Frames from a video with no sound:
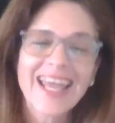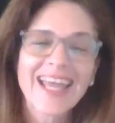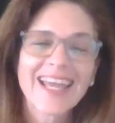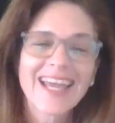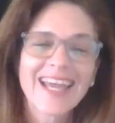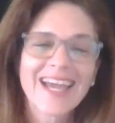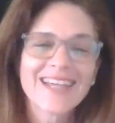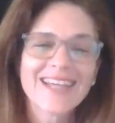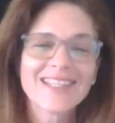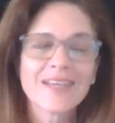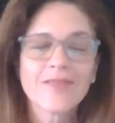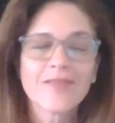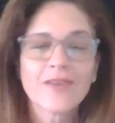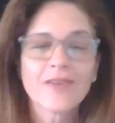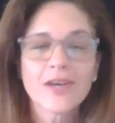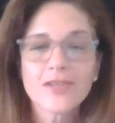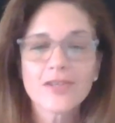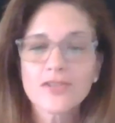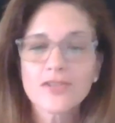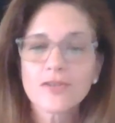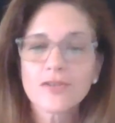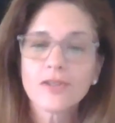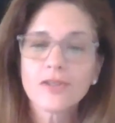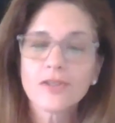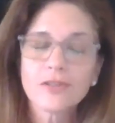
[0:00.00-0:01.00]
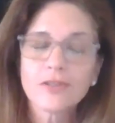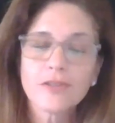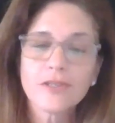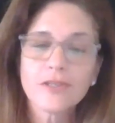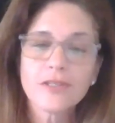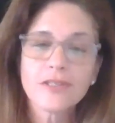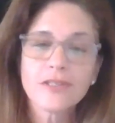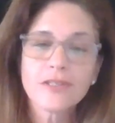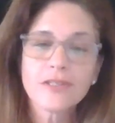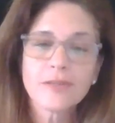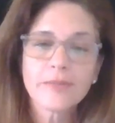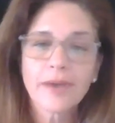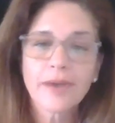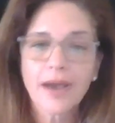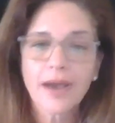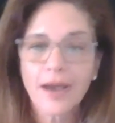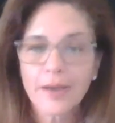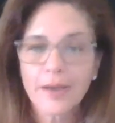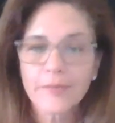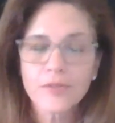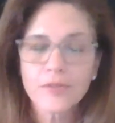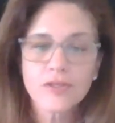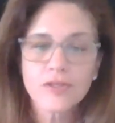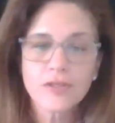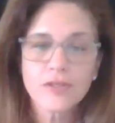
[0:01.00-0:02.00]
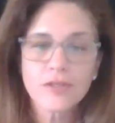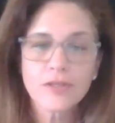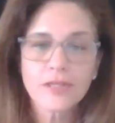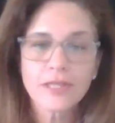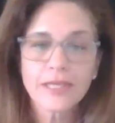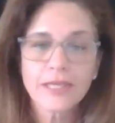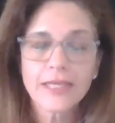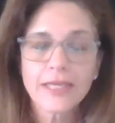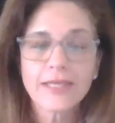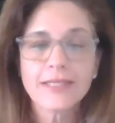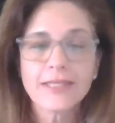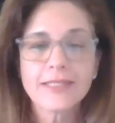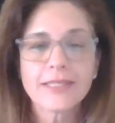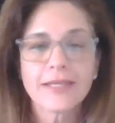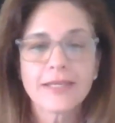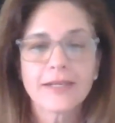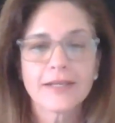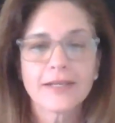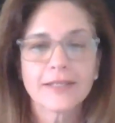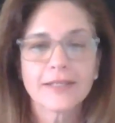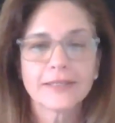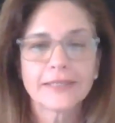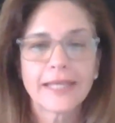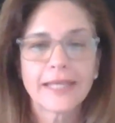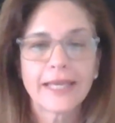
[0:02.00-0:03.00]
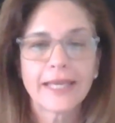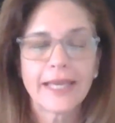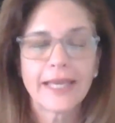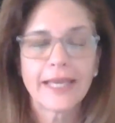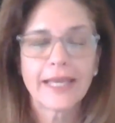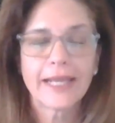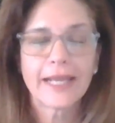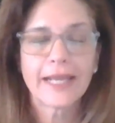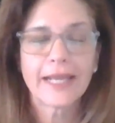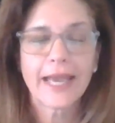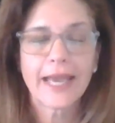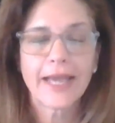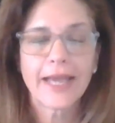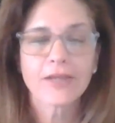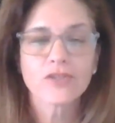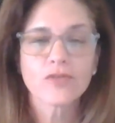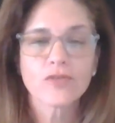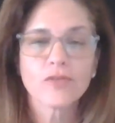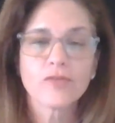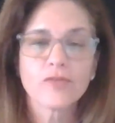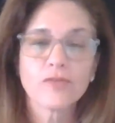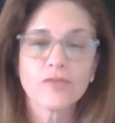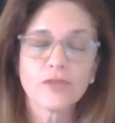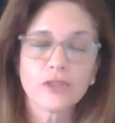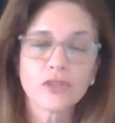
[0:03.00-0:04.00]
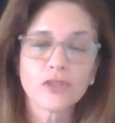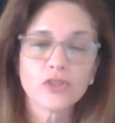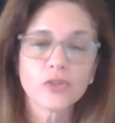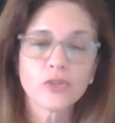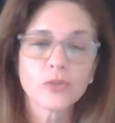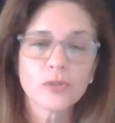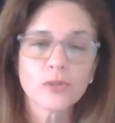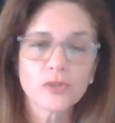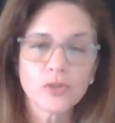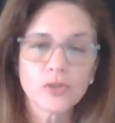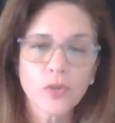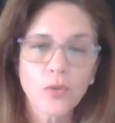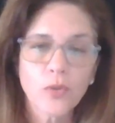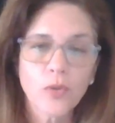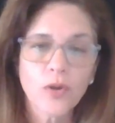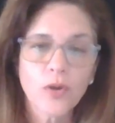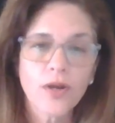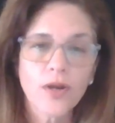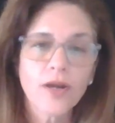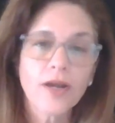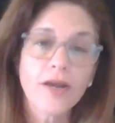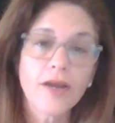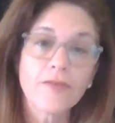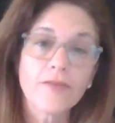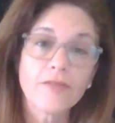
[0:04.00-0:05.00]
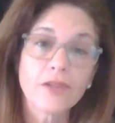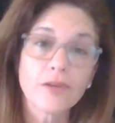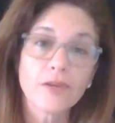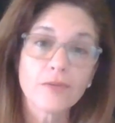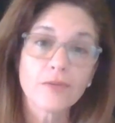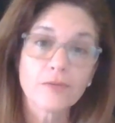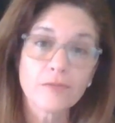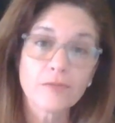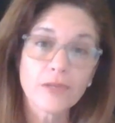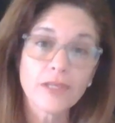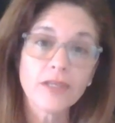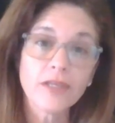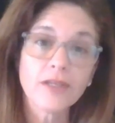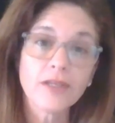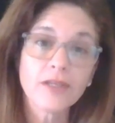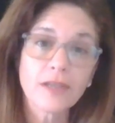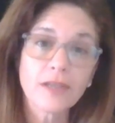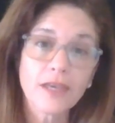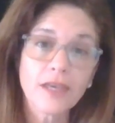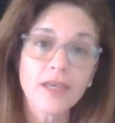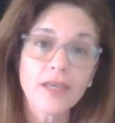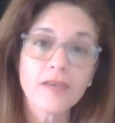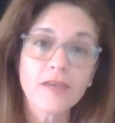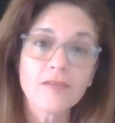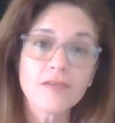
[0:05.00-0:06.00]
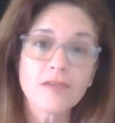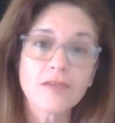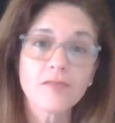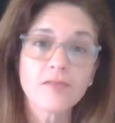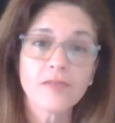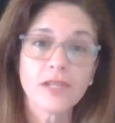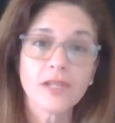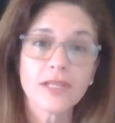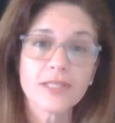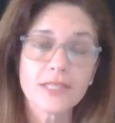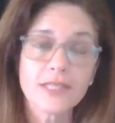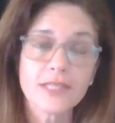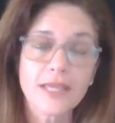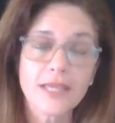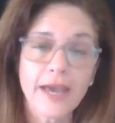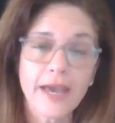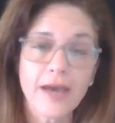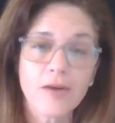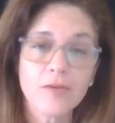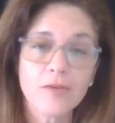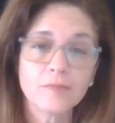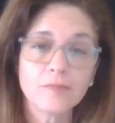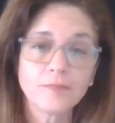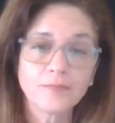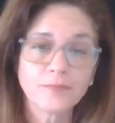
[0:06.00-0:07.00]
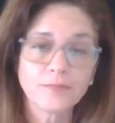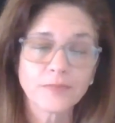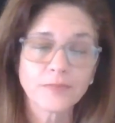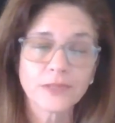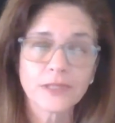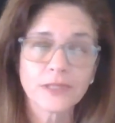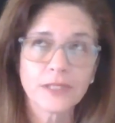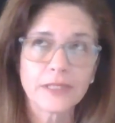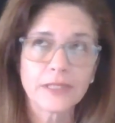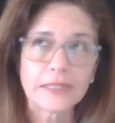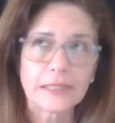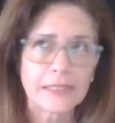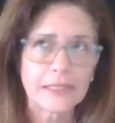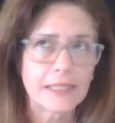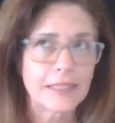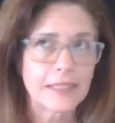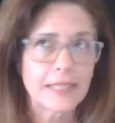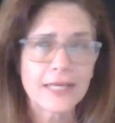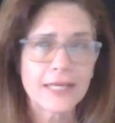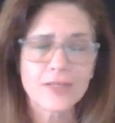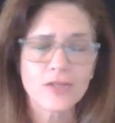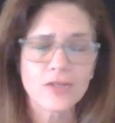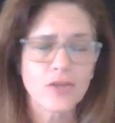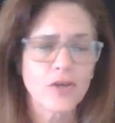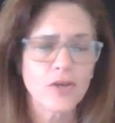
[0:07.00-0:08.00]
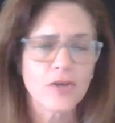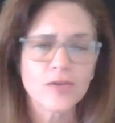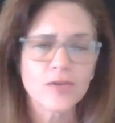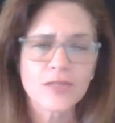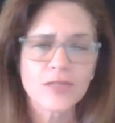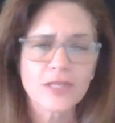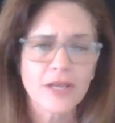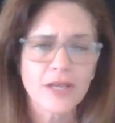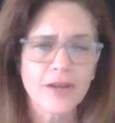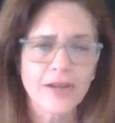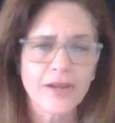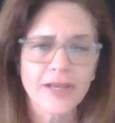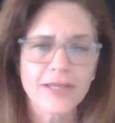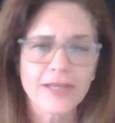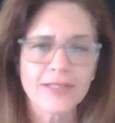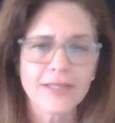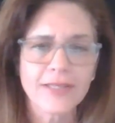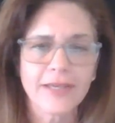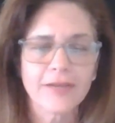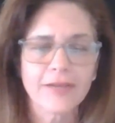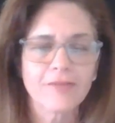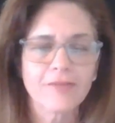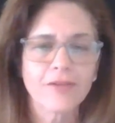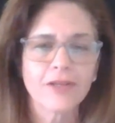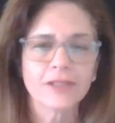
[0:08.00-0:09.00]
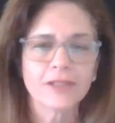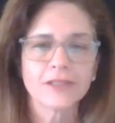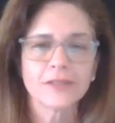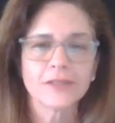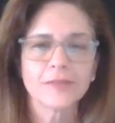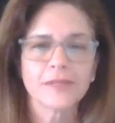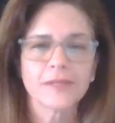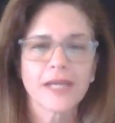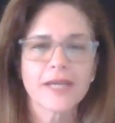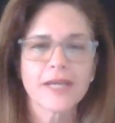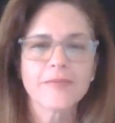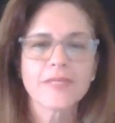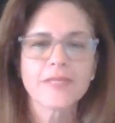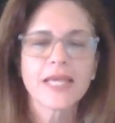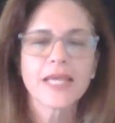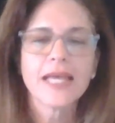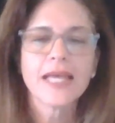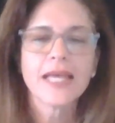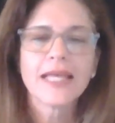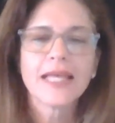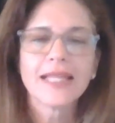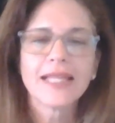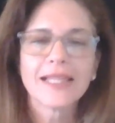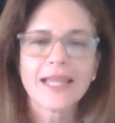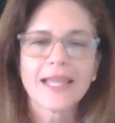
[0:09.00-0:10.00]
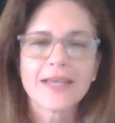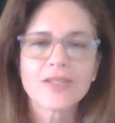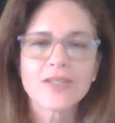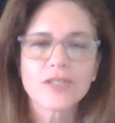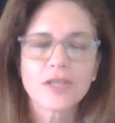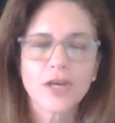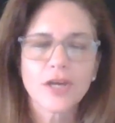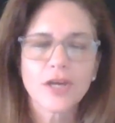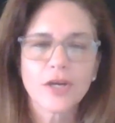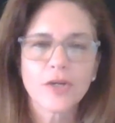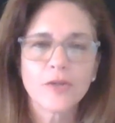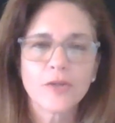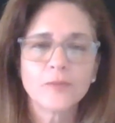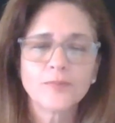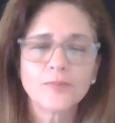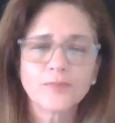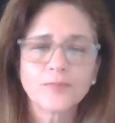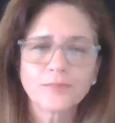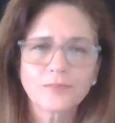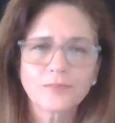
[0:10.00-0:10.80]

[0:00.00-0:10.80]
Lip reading: Guys, I've also included some optional things. There's an actual virtual tour of the real caves of Lascaux. Lascaux, sorry, I say it wrong sometimes. Lascaux.